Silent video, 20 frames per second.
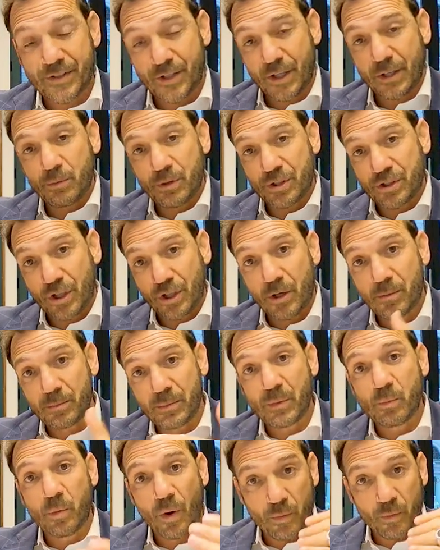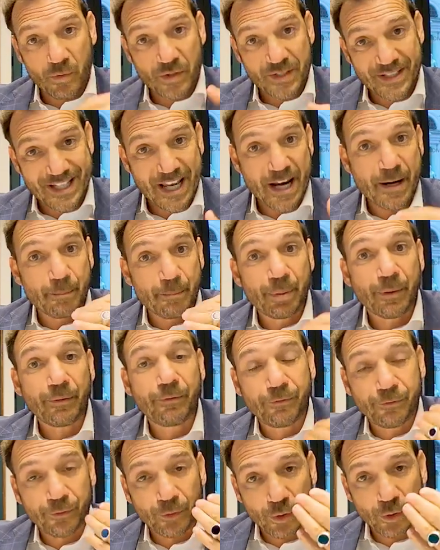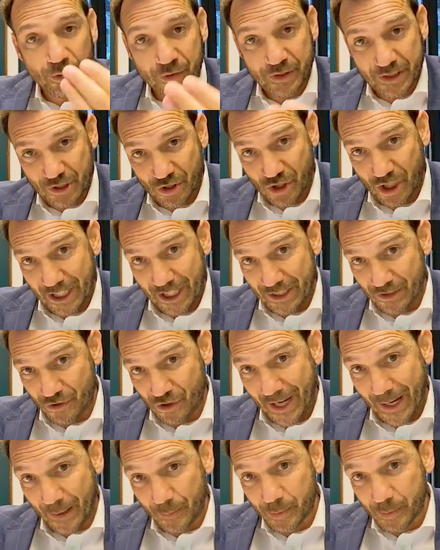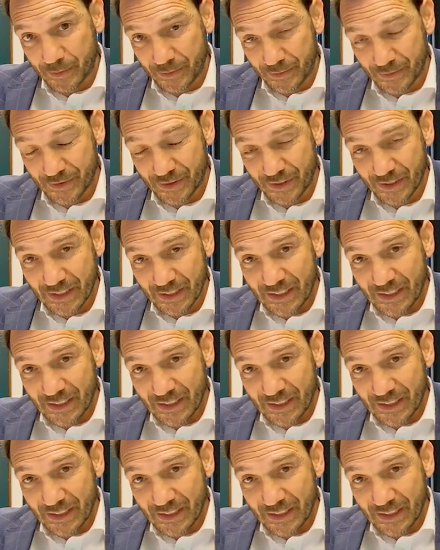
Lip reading: so it will show me what was there before the change happened.